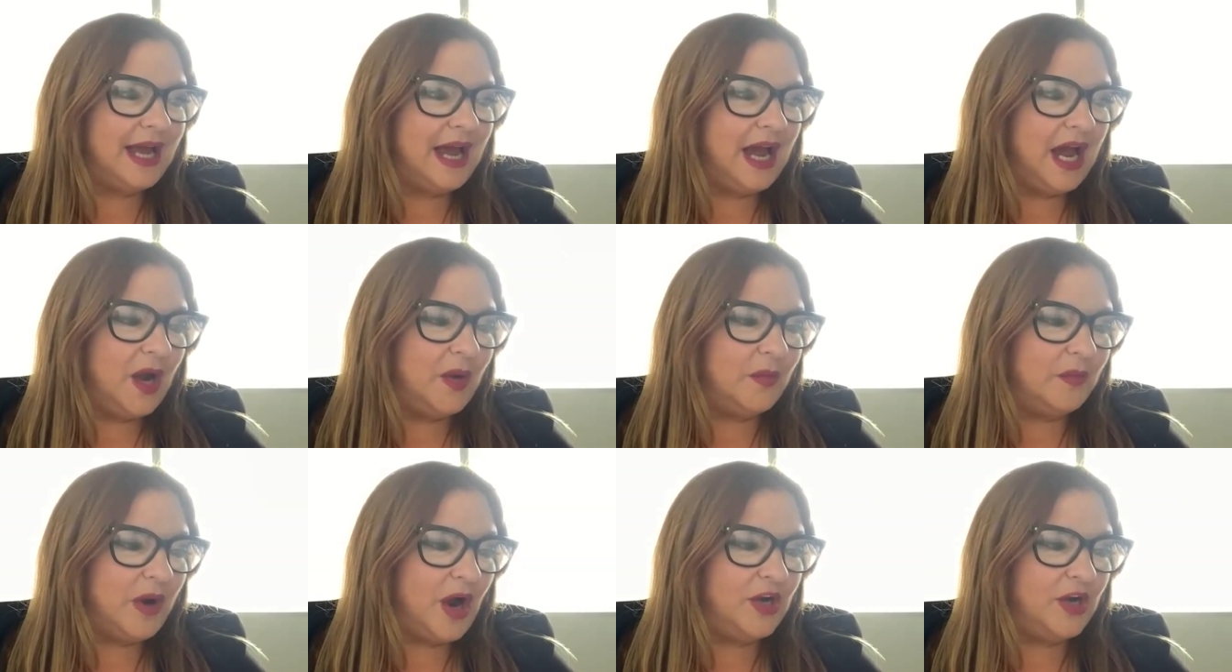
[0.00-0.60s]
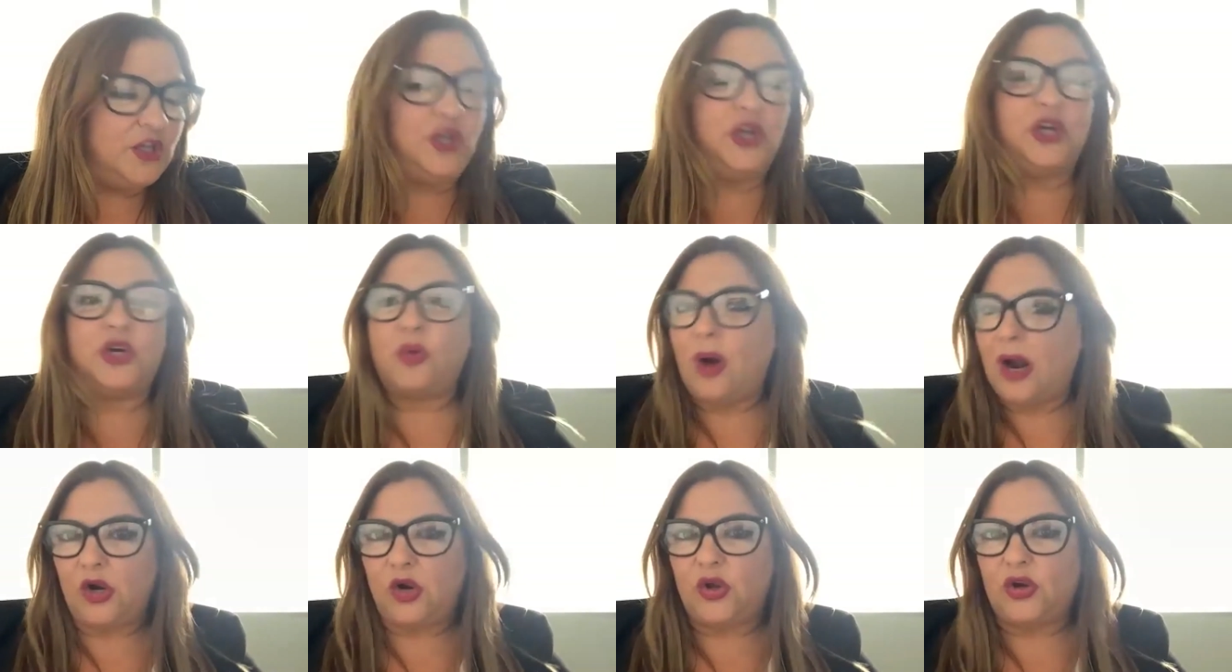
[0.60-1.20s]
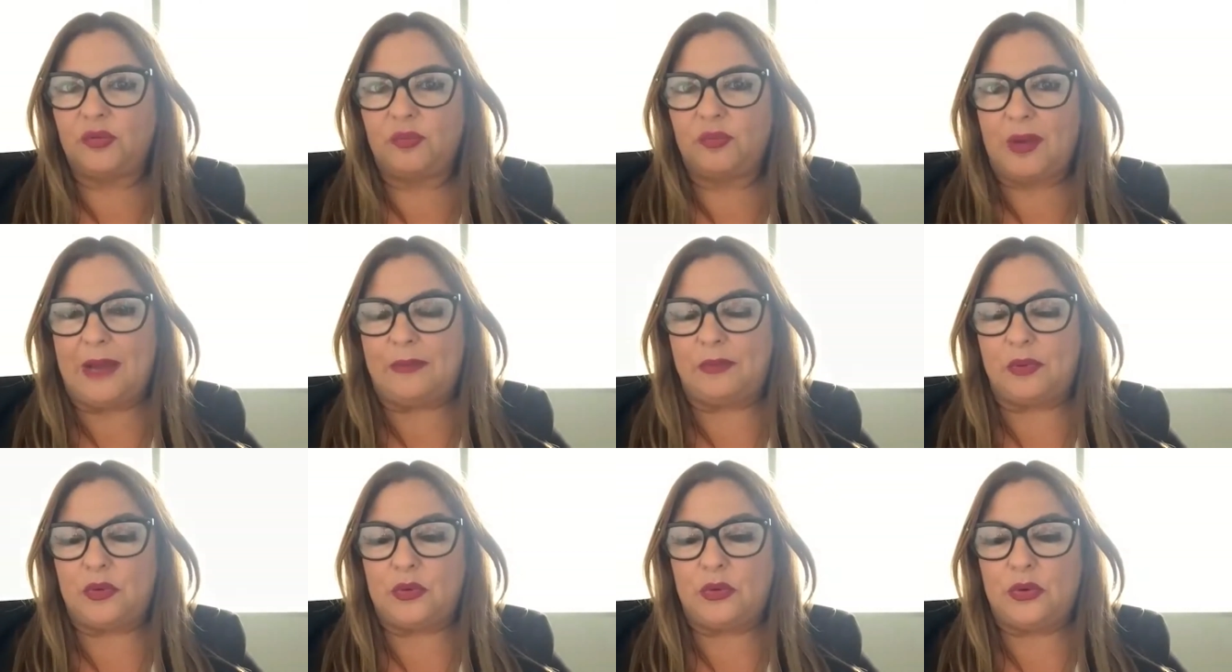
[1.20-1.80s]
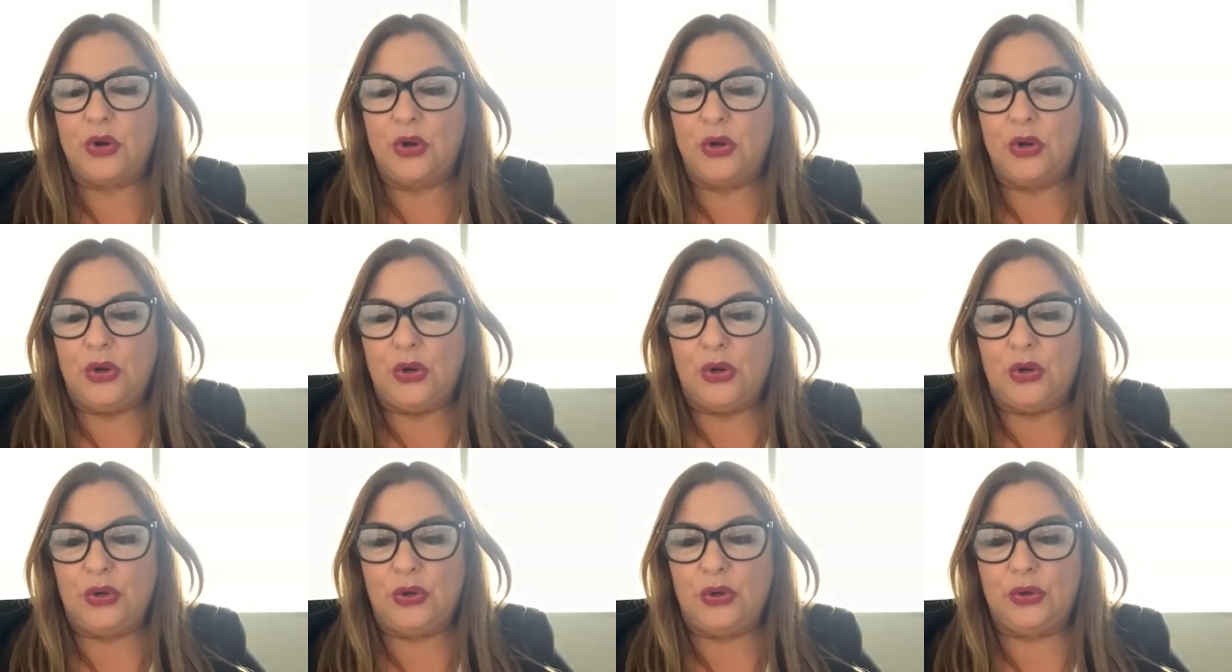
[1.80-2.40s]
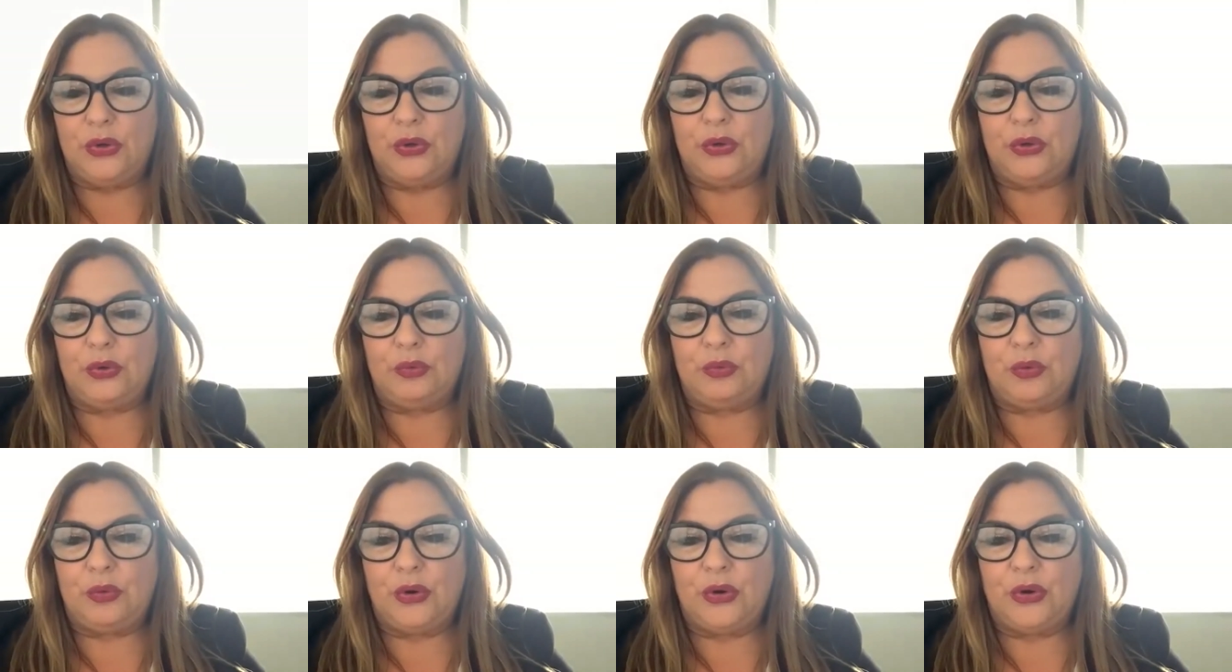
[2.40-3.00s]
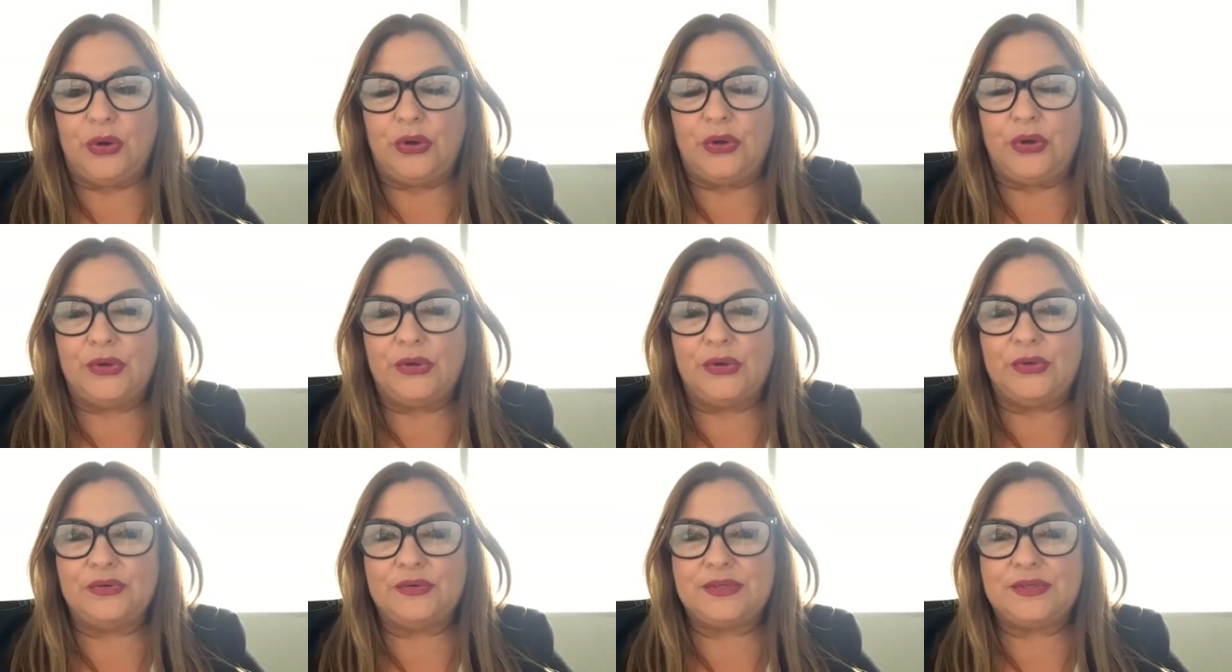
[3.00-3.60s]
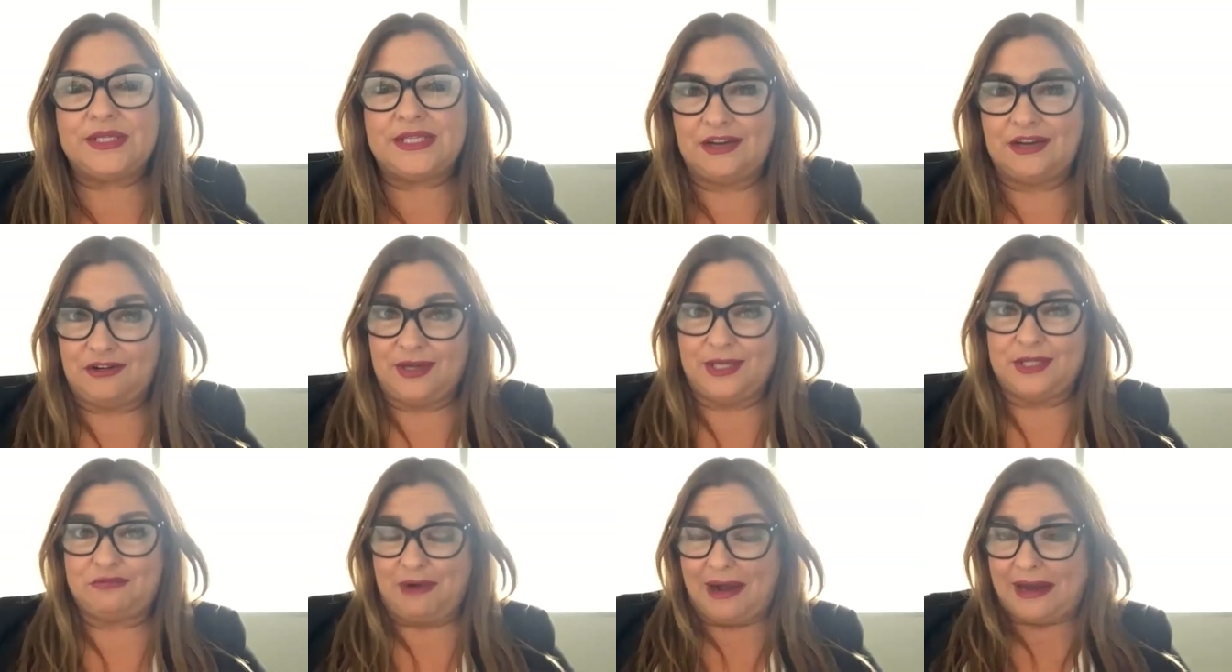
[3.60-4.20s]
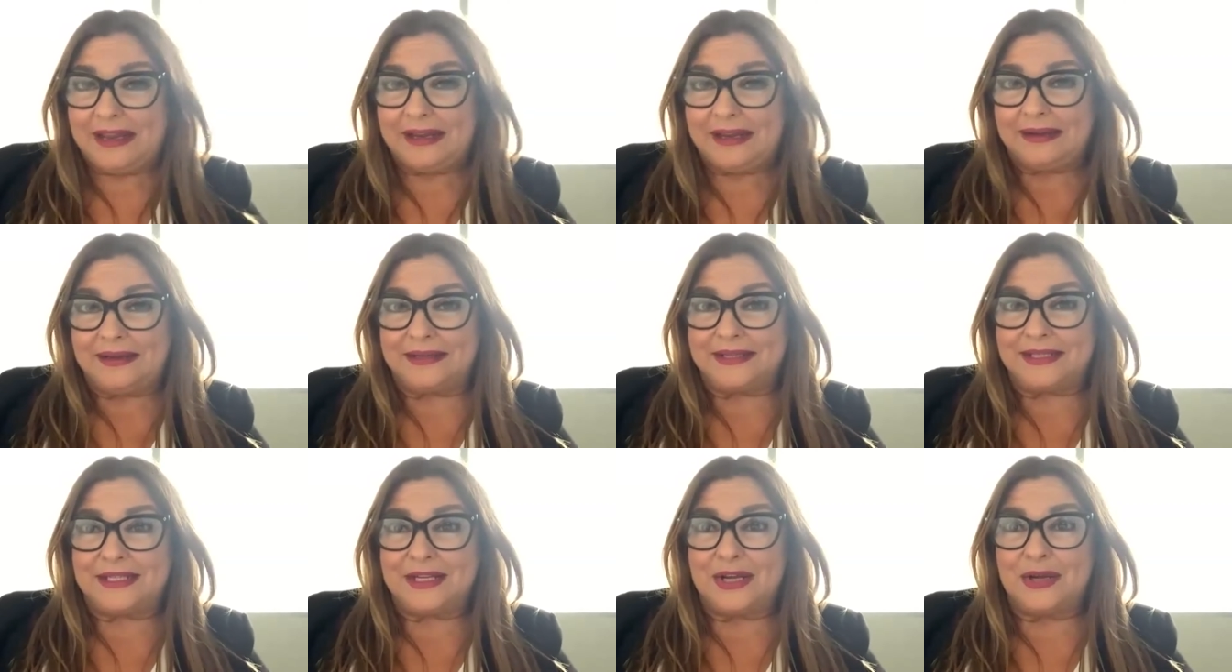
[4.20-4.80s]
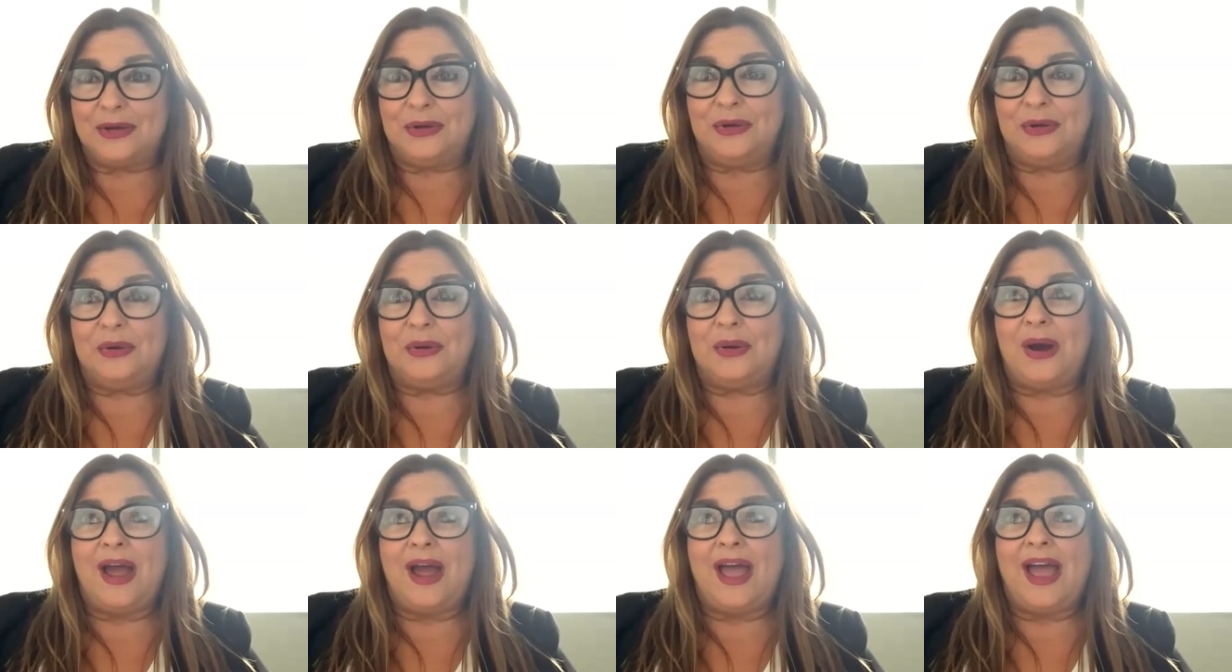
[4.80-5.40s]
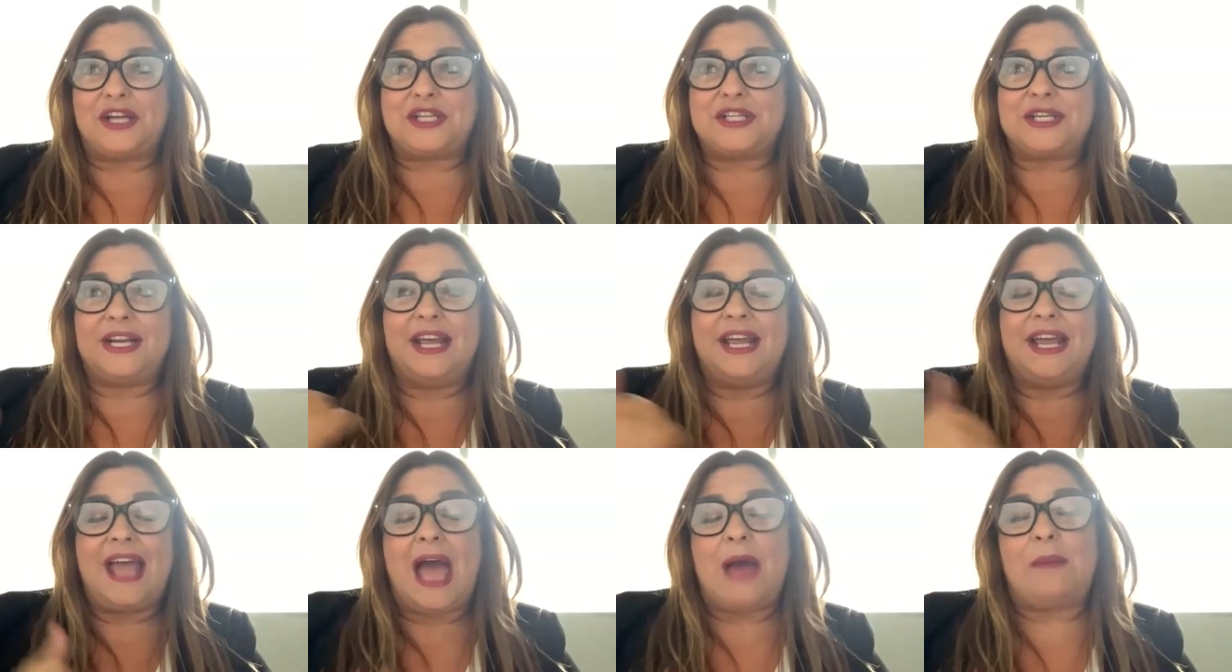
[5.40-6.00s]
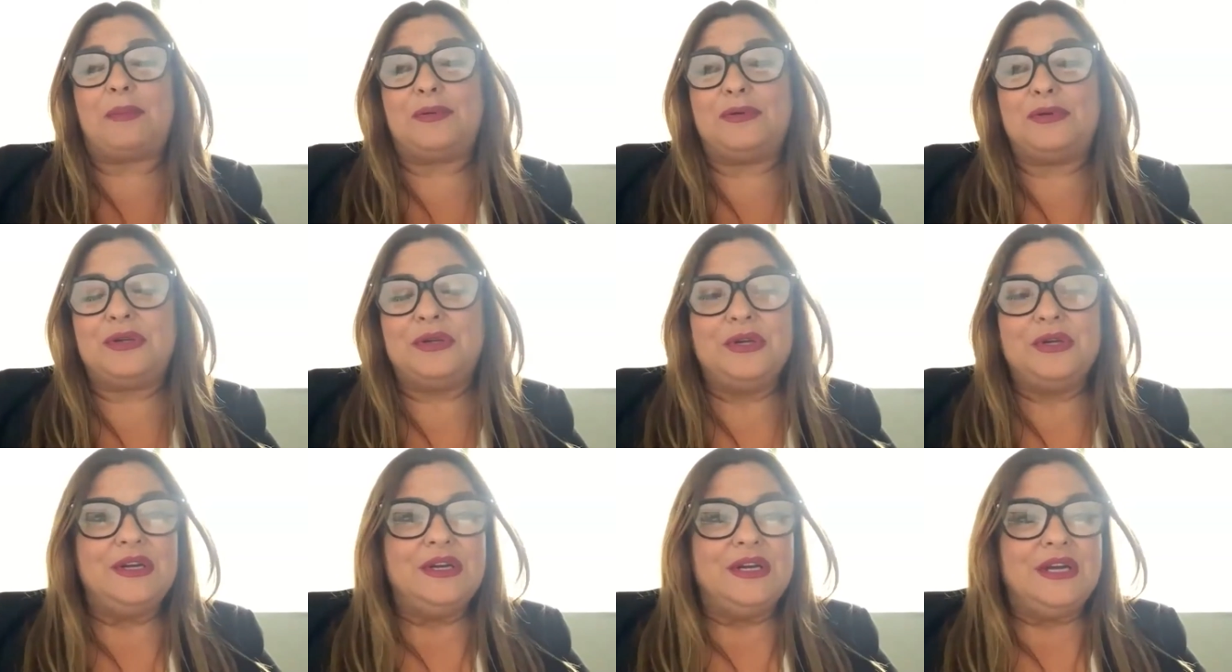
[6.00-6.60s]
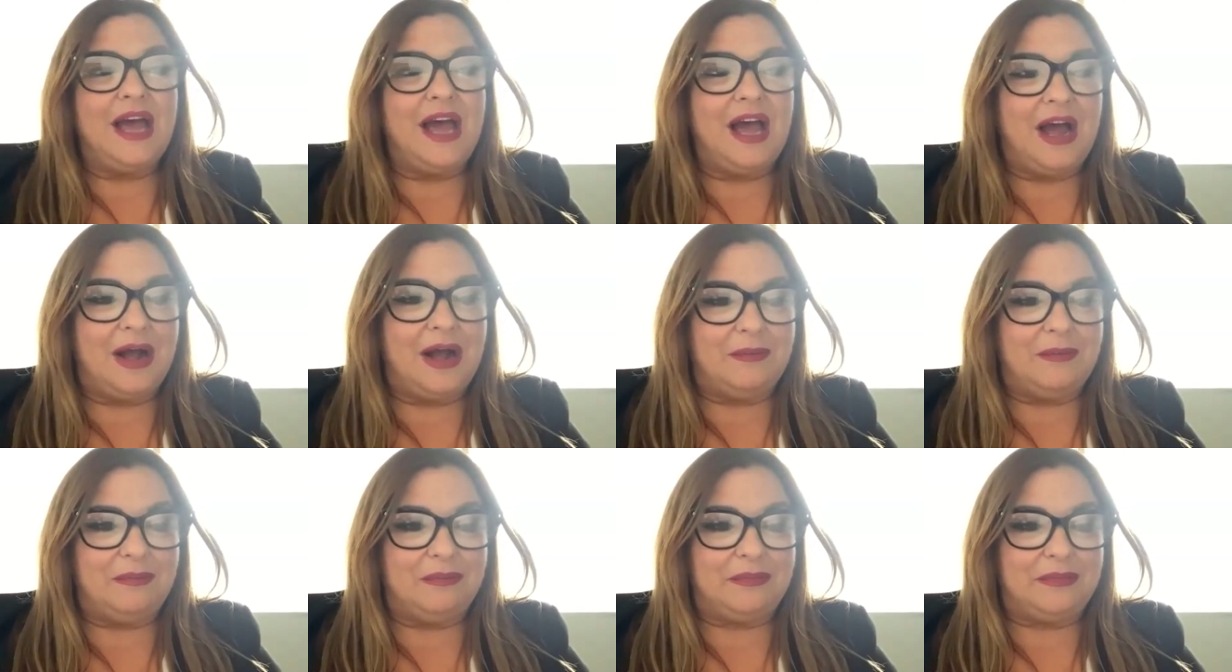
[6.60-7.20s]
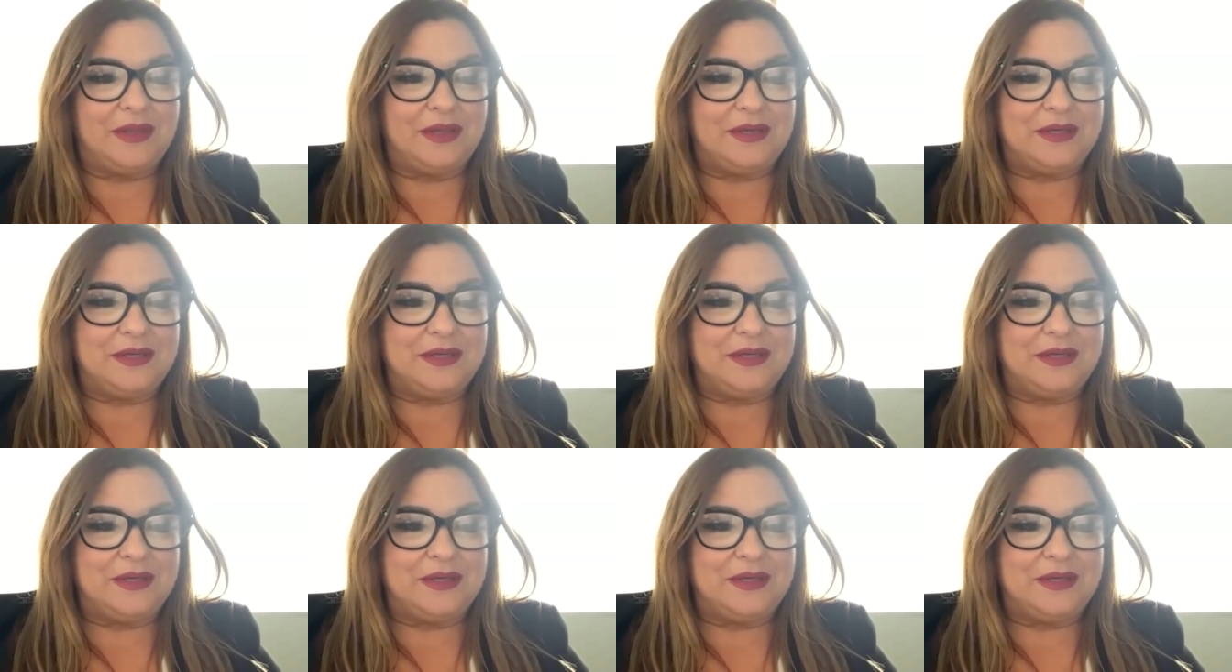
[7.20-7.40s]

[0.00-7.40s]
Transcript: um, I knew quite a lot of people who were series regulars, who I actually happened um,